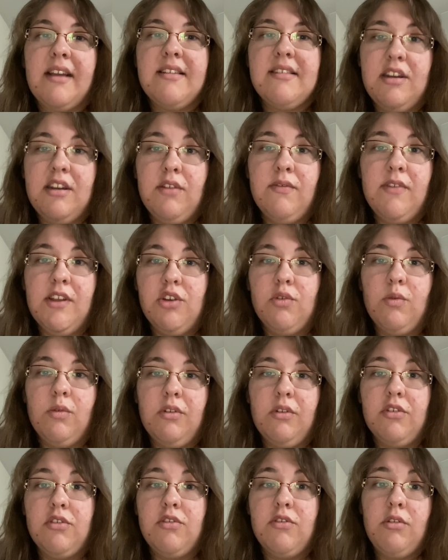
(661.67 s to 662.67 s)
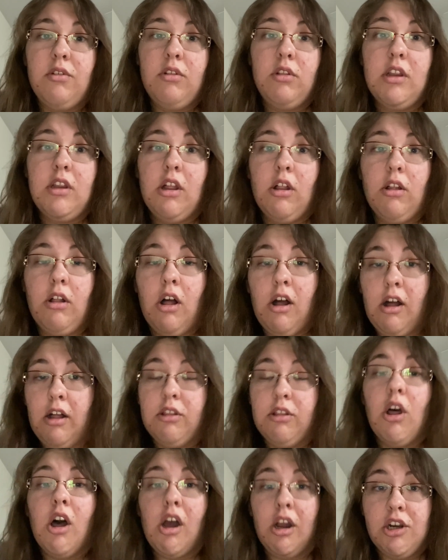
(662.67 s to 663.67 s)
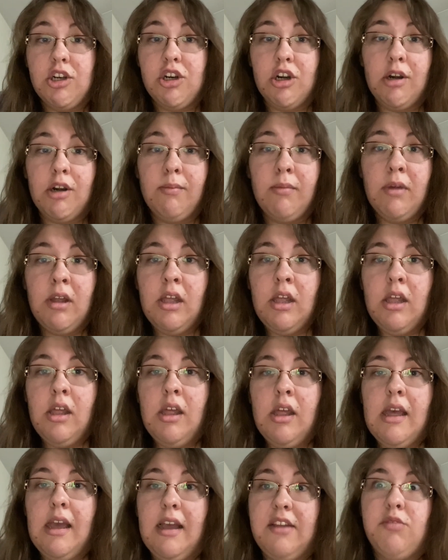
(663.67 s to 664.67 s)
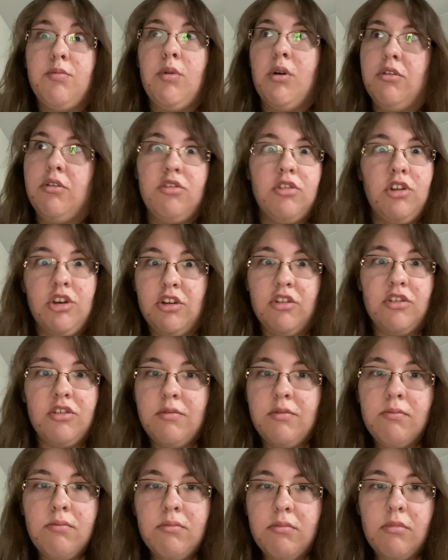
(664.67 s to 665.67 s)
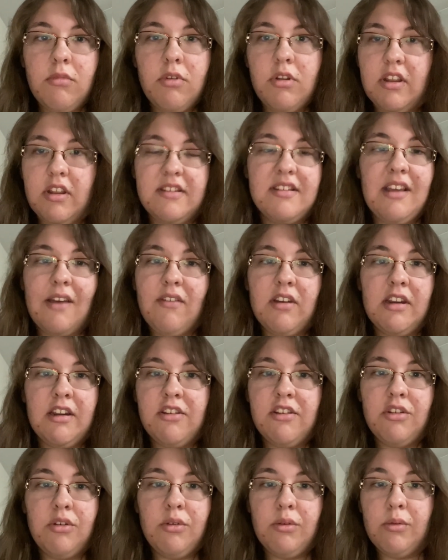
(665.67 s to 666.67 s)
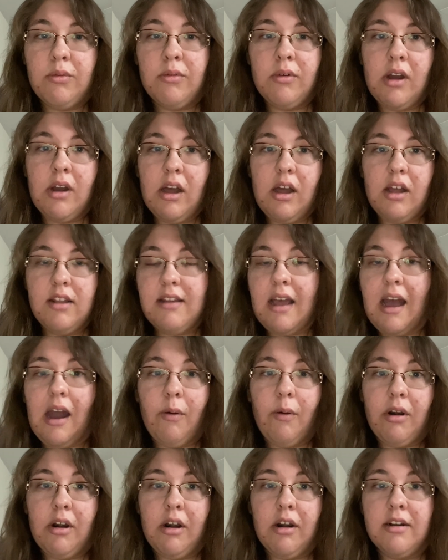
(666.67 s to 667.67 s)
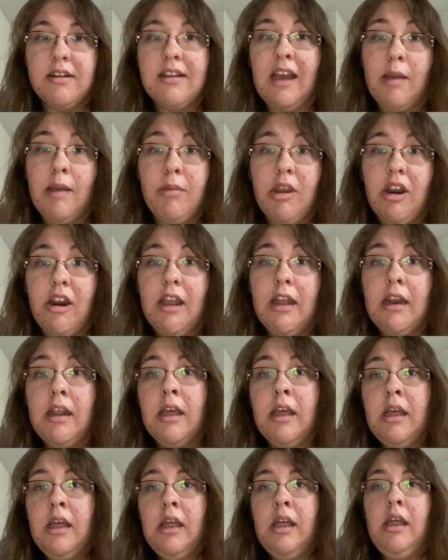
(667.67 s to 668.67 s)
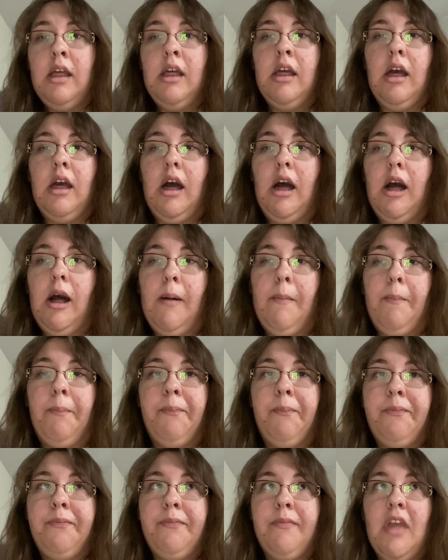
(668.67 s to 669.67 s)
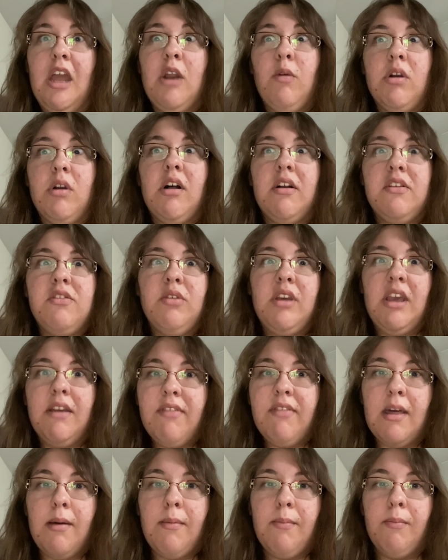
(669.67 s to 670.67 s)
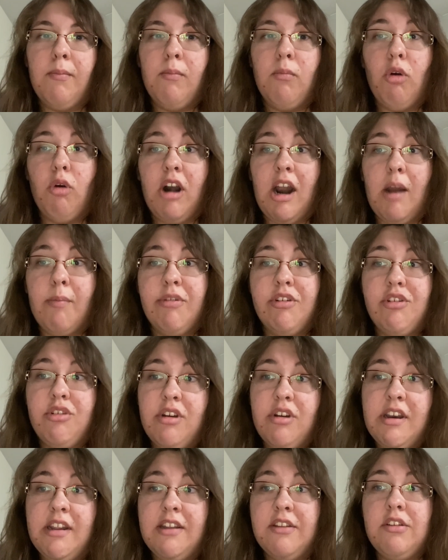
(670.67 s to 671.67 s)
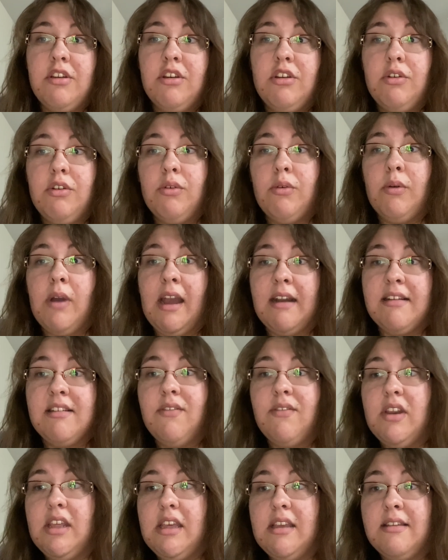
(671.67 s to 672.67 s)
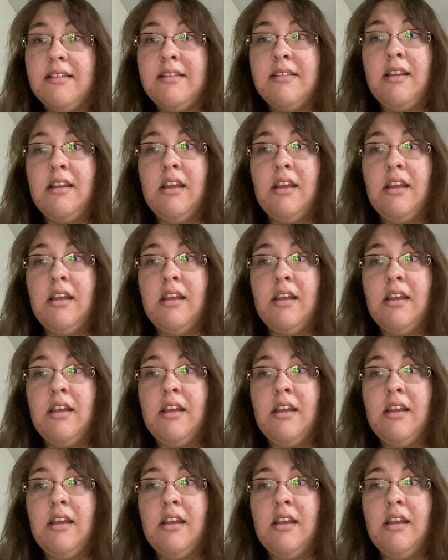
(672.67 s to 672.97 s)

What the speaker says: individuals long term, as opposed to just the 72-hour time period. And it would also give them more opportunities to do activities